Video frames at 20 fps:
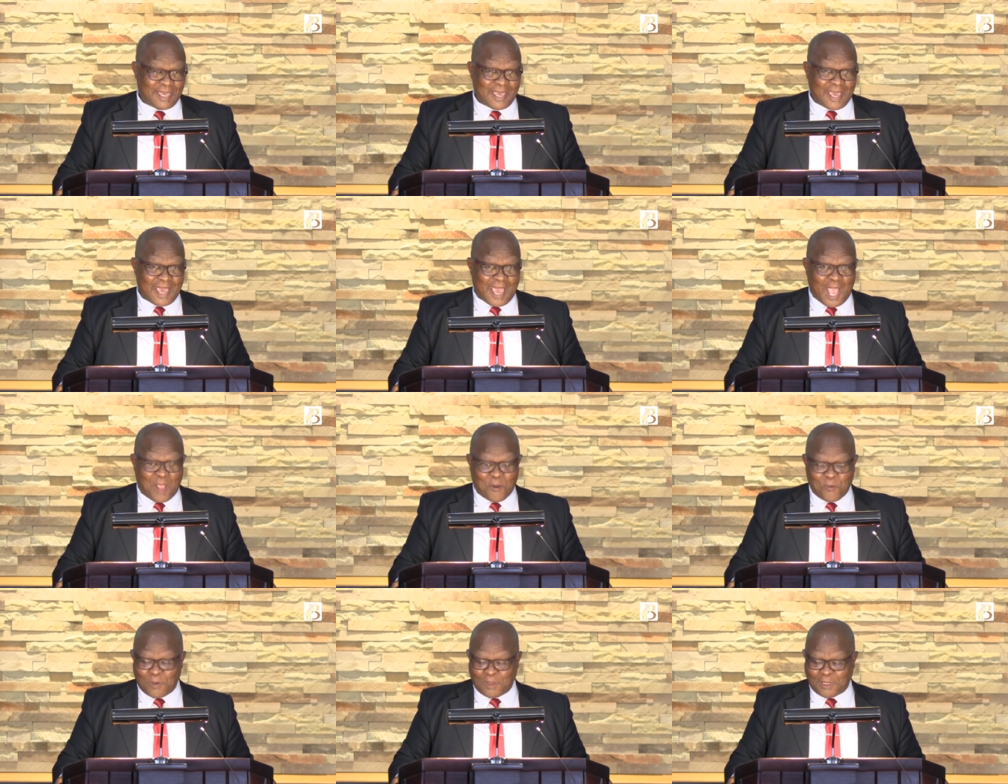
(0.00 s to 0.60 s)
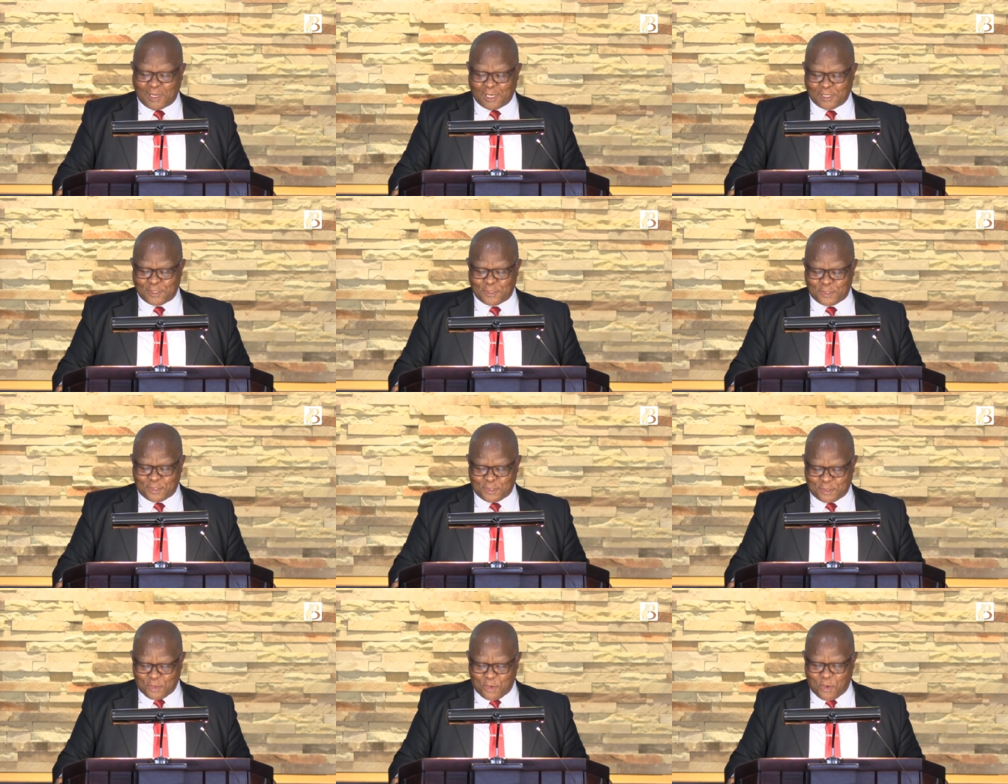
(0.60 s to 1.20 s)
I will
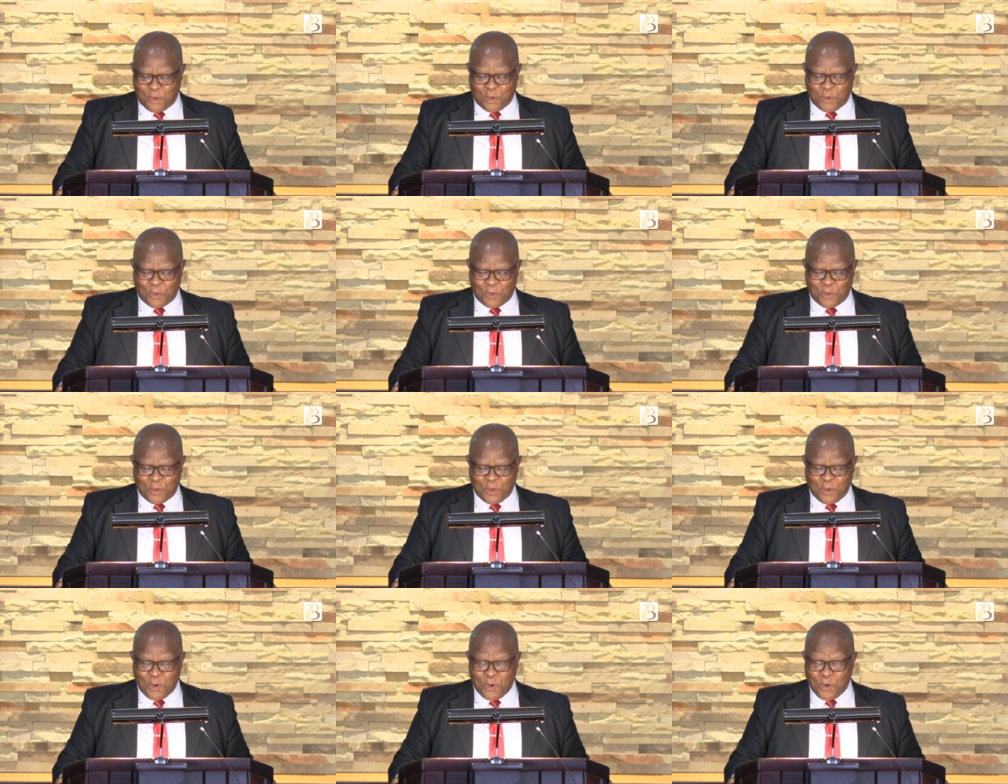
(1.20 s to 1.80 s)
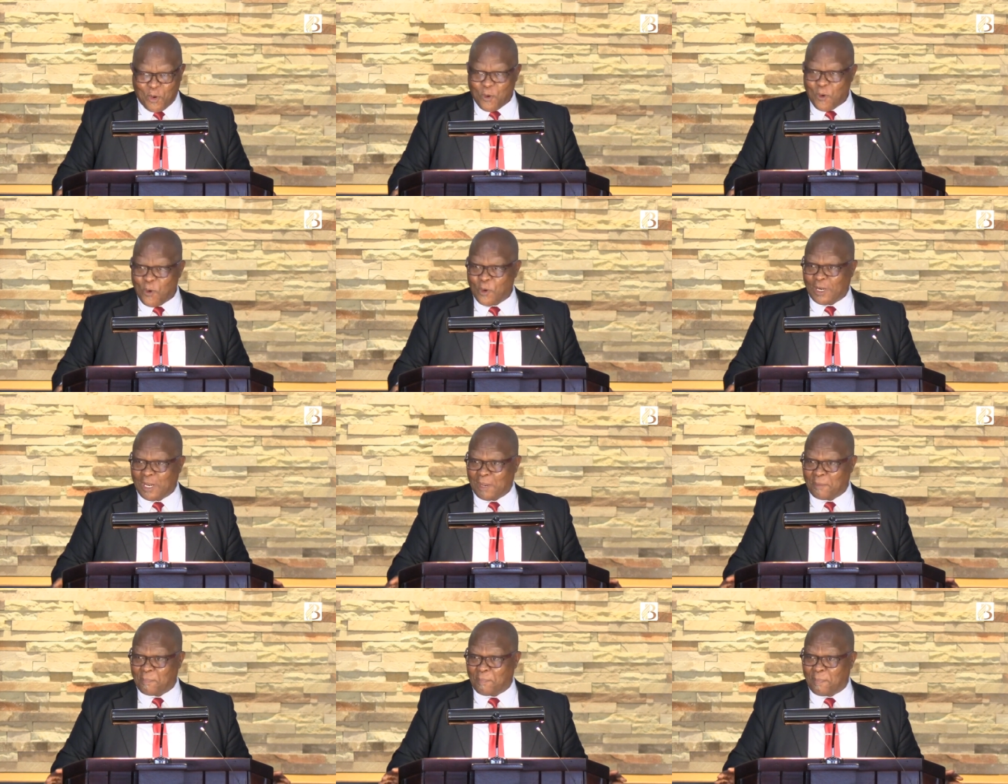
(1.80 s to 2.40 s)
restore or
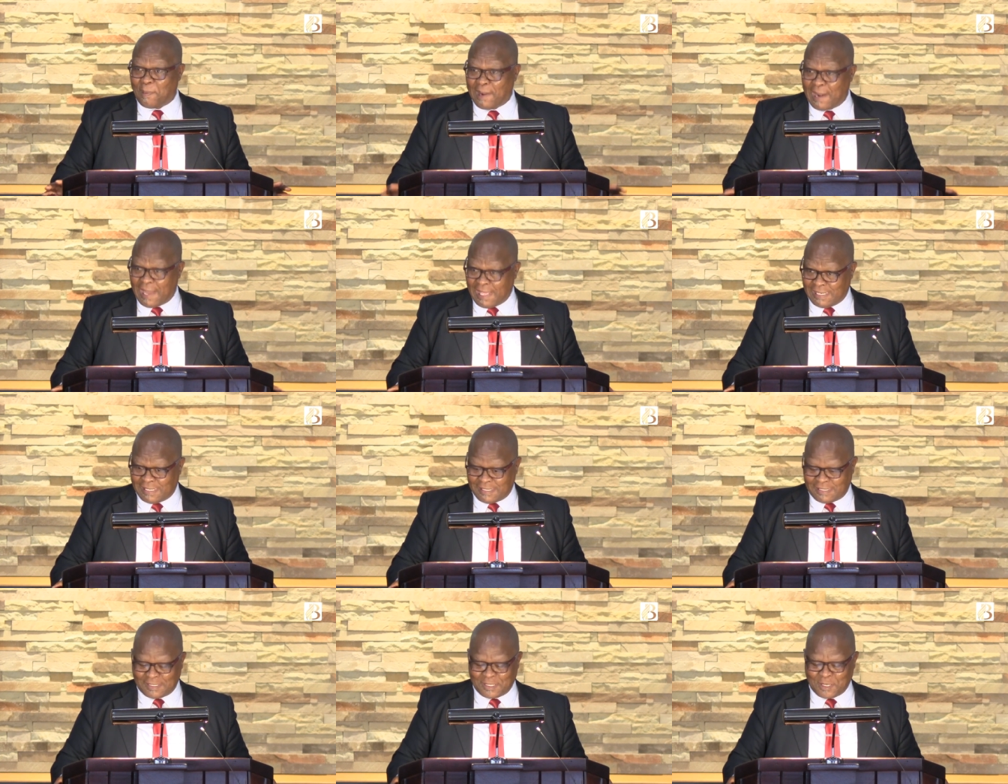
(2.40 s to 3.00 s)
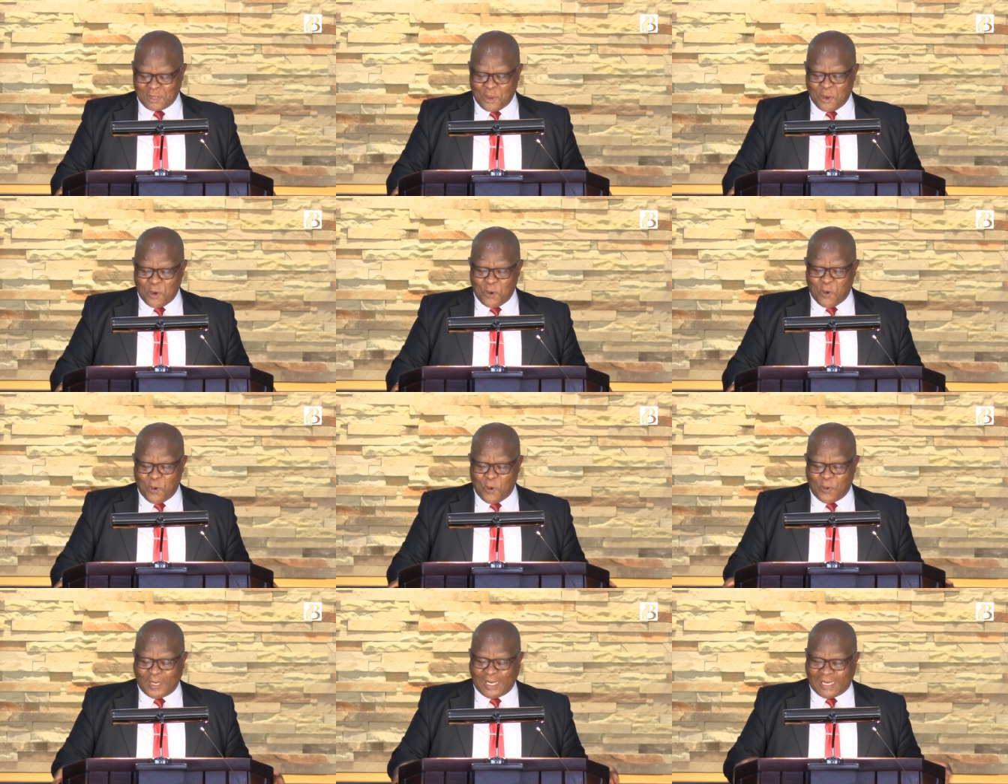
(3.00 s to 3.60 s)
replace
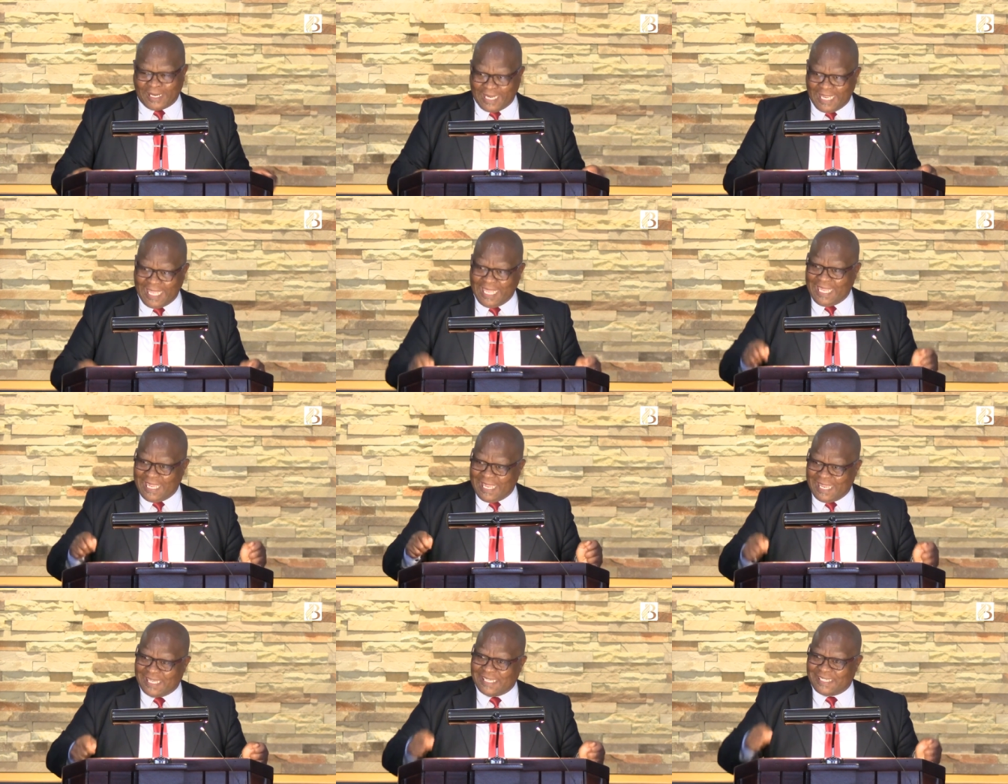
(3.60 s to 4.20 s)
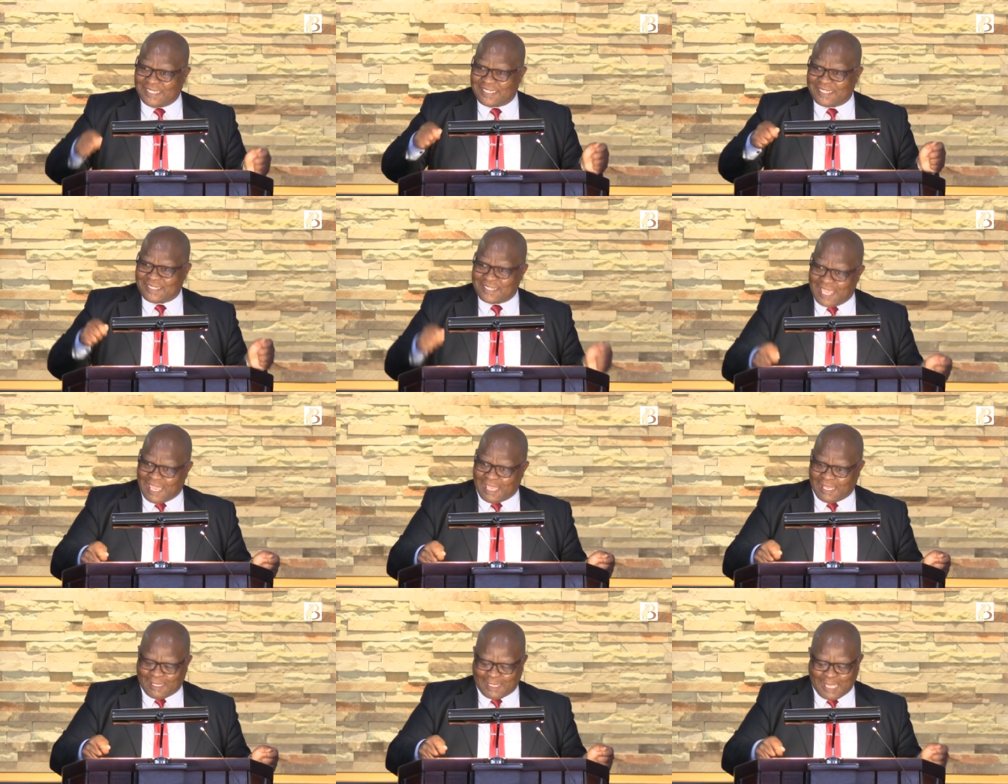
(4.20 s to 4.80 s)
or
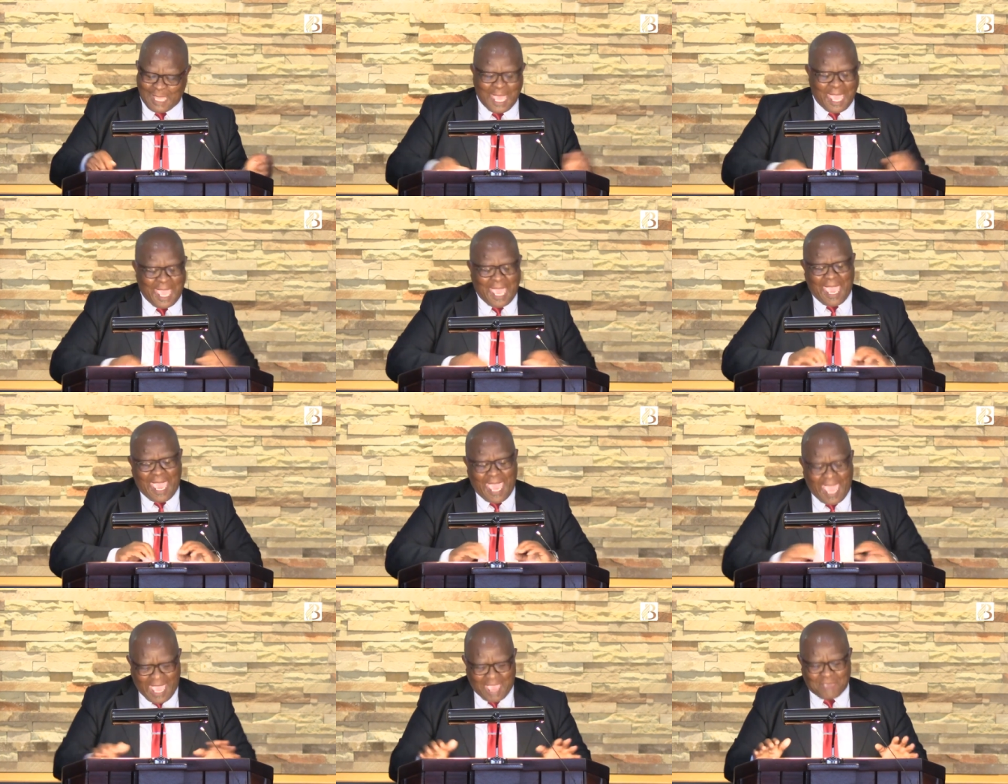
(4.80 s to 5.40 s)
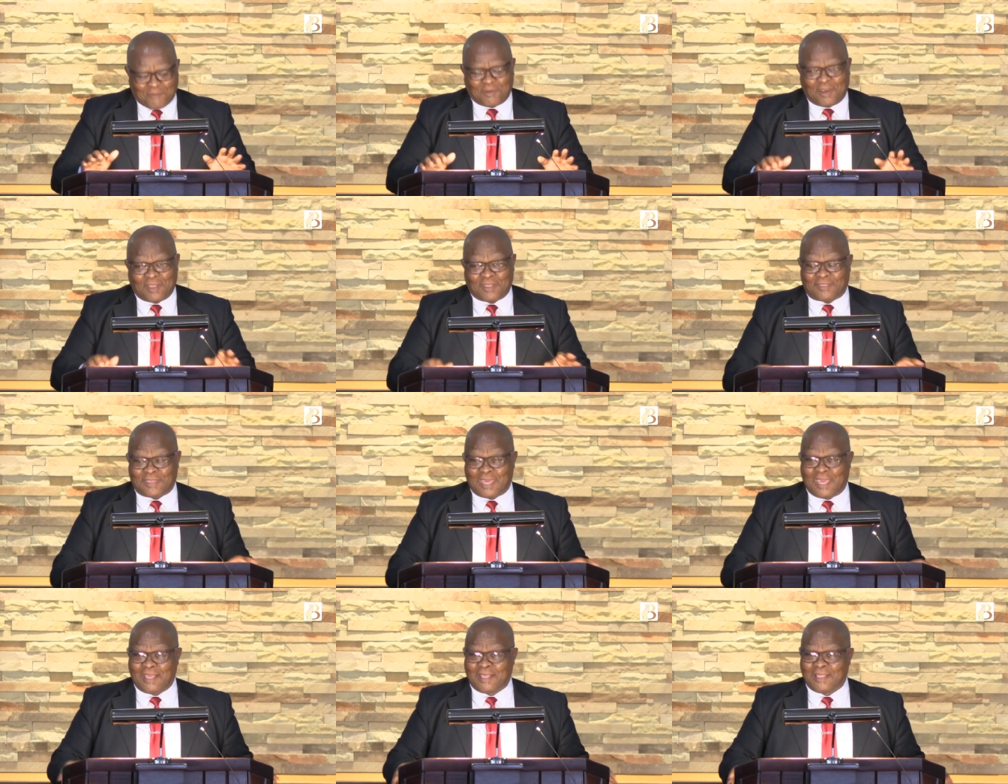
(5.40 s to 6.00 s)
reinstate
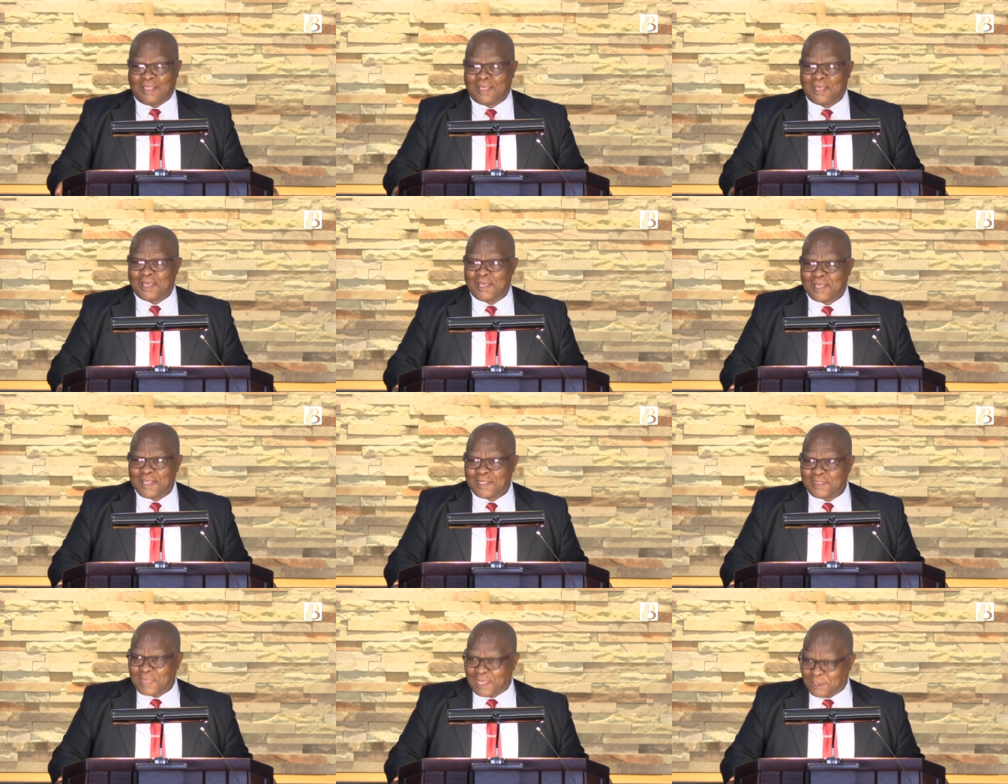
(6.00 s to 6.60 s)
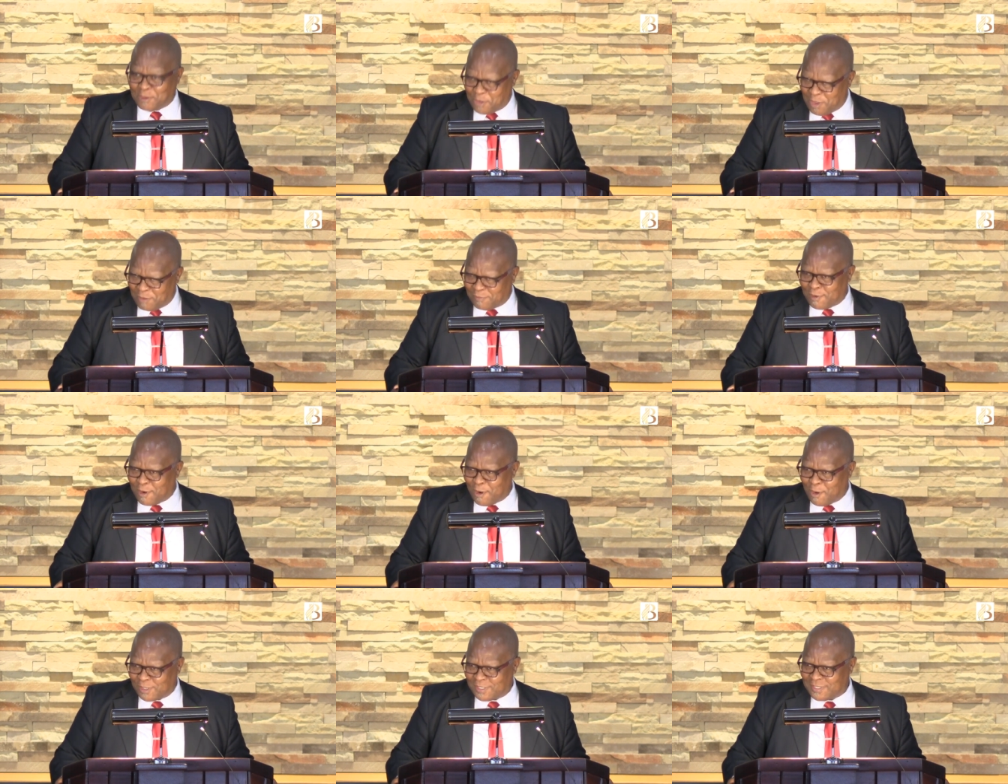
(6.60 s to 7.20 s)
everything that you have
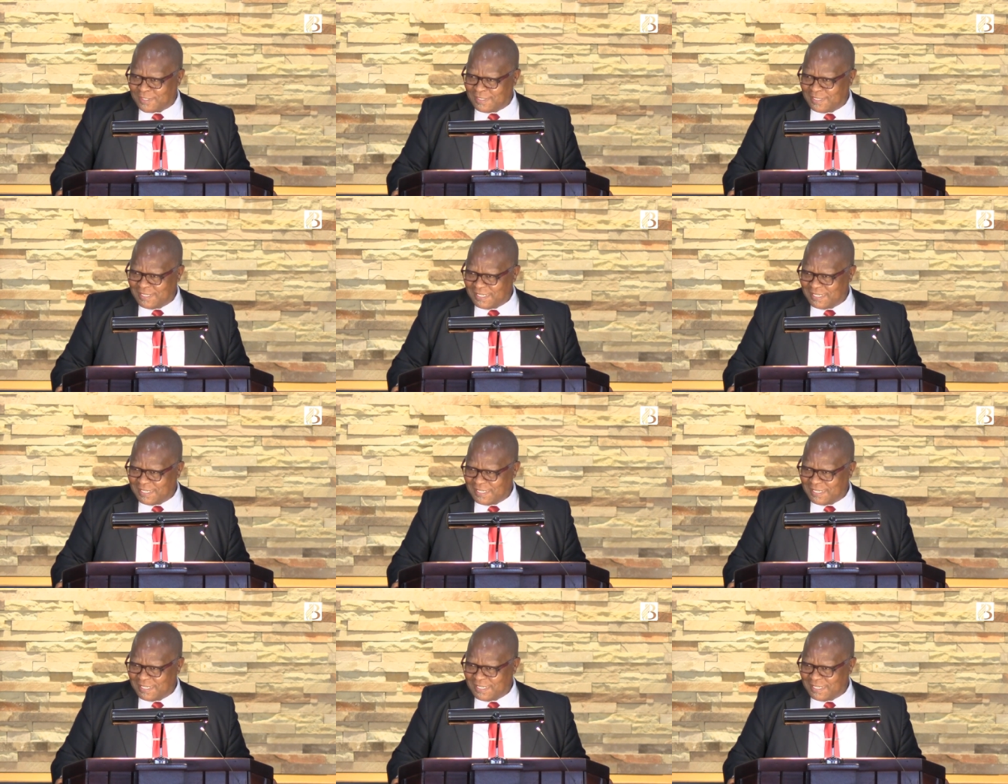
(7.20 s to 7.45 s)
lost.